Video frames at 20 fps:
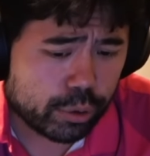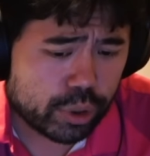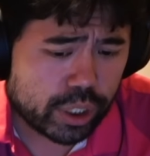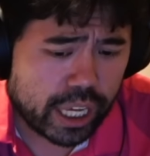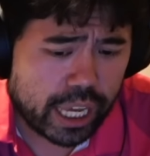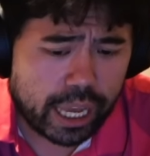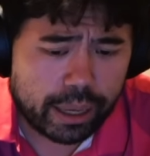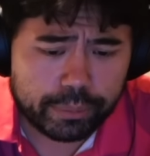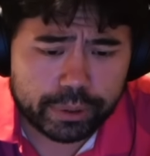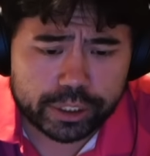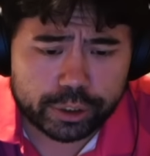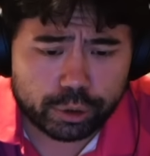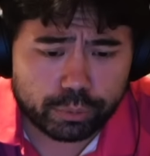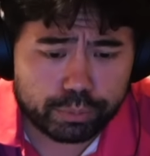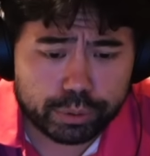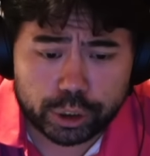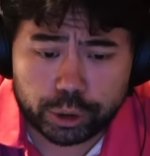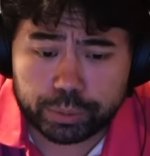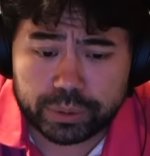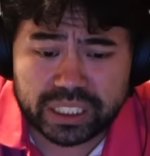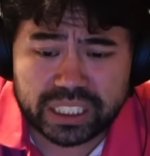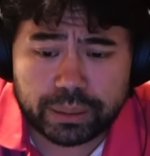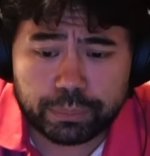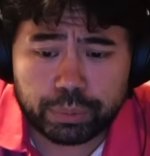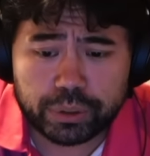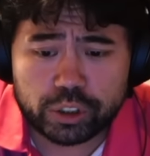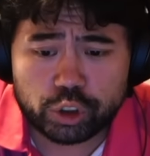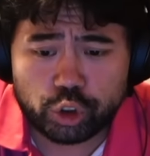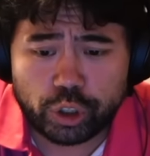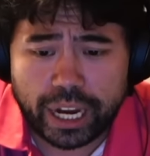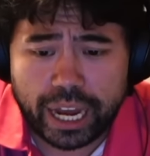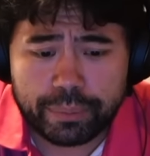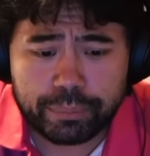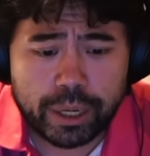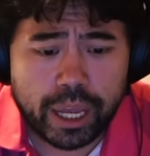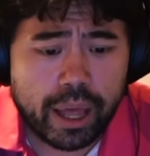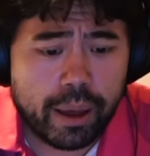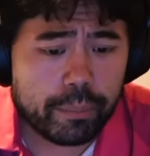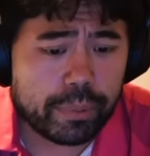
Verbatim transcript: time as your bishop is simply trapped,